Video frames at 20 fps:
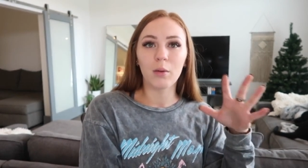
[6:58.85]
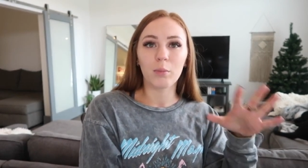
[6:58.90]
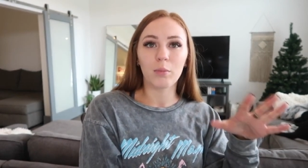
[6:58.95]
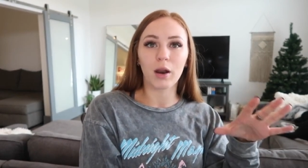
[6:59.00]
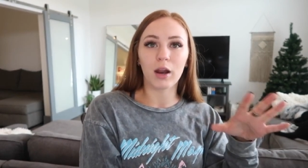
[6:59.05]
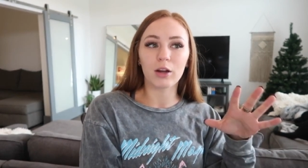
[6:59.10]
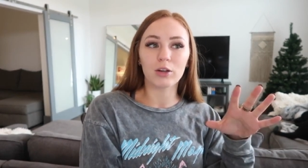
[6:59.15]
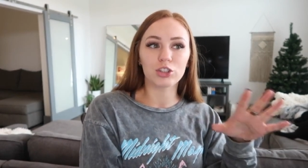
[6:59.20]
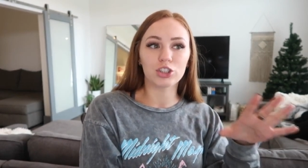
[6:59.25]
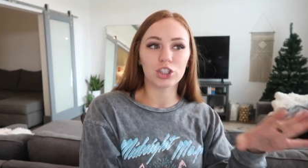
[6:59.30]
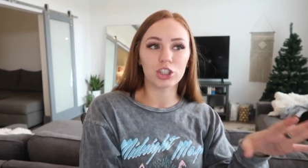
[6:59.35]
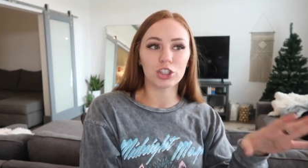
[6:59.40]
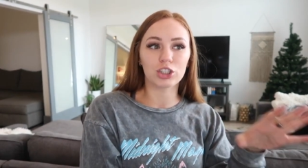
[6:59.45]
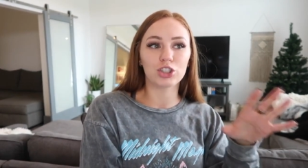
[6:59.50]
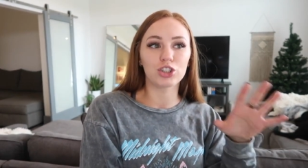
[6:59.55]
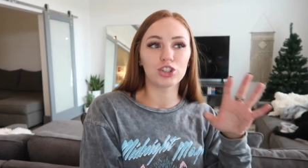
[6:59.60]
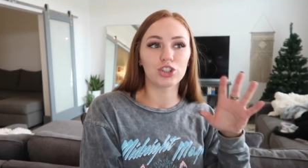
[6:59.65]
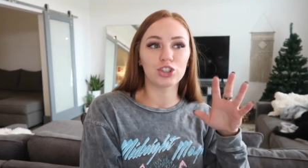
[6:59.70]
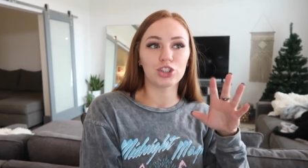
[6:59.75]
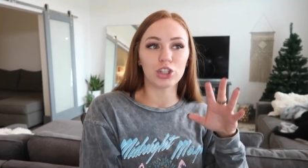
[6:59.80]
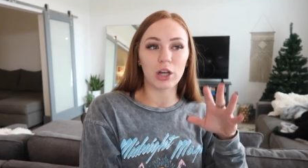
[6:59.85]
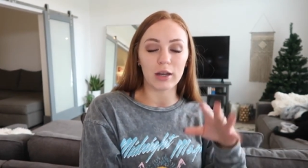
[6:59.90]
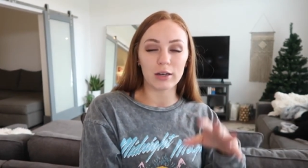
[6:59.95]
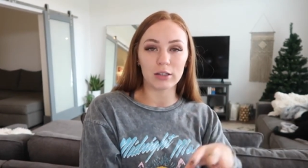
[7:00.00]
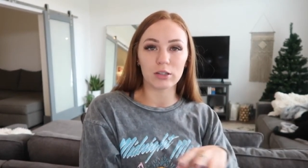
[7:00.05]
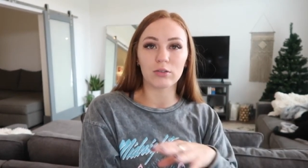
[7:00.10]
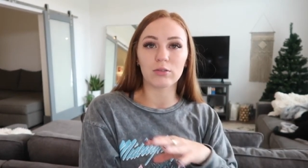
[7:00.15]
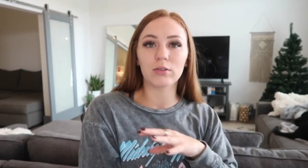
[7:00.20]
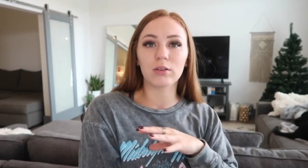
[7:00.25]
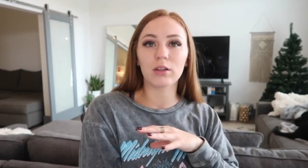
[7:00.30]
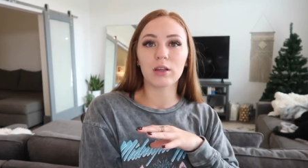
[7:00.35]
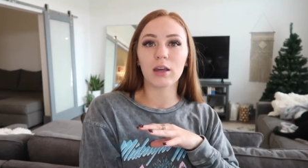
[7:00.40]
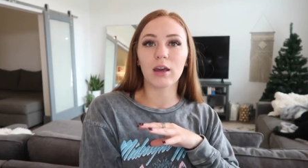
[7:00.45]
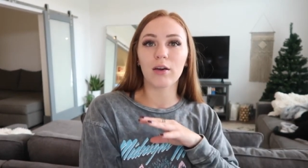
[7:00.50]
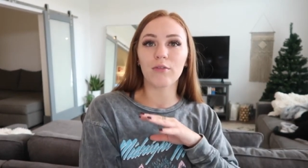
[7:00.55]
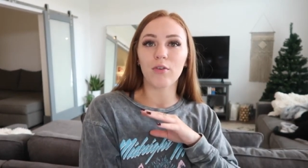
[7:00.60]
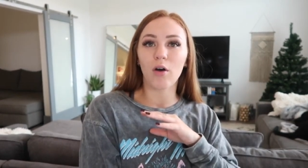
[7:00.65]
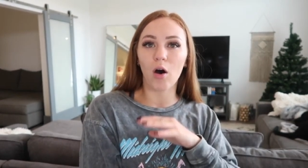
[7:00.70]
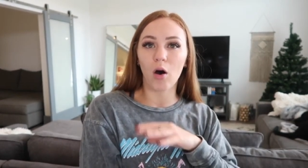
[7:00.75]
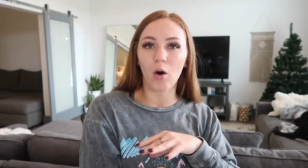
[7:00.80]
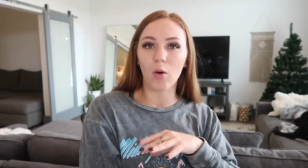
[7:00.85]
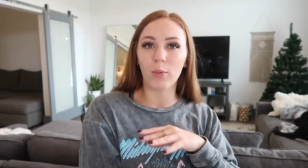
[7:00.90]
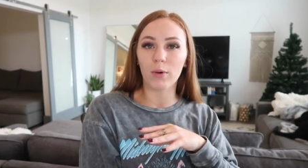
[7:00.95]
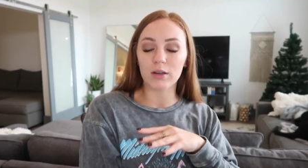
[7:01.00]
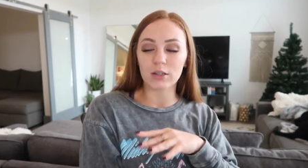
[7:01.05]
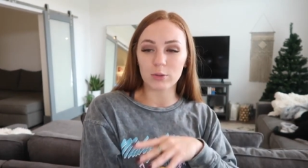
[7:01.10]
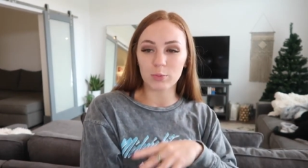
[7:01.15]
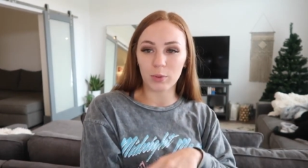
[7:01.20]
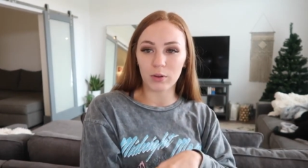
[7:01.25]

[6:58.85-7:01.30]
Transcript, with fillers: But I just genuinely have always